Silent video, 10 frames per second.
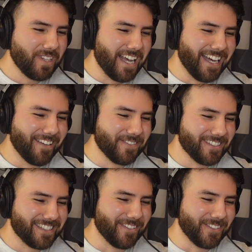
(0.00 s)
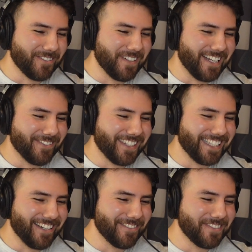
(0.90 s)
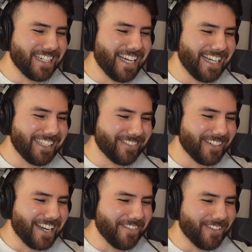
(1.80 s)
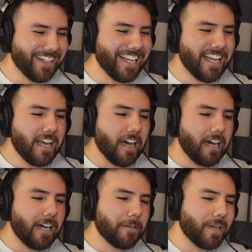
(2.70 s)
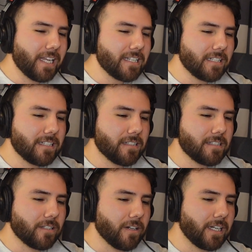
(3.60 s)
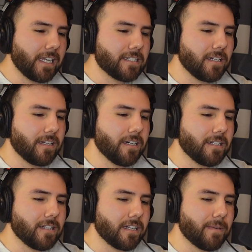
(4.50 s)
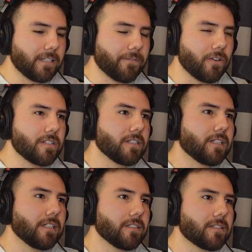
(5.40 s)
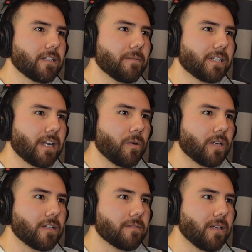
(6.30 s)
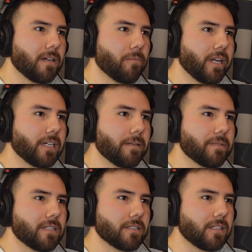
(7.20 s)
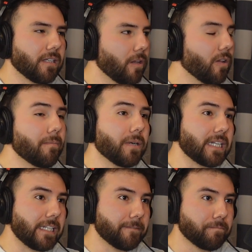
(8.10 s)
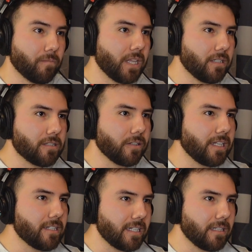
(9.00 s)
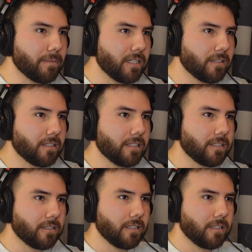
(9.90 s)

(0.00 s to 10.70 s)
I still feel bad about that one, but whatever. I guess let's go ahead and get talking about the first subject that I want to bring up is Lola Bunny. Did you see the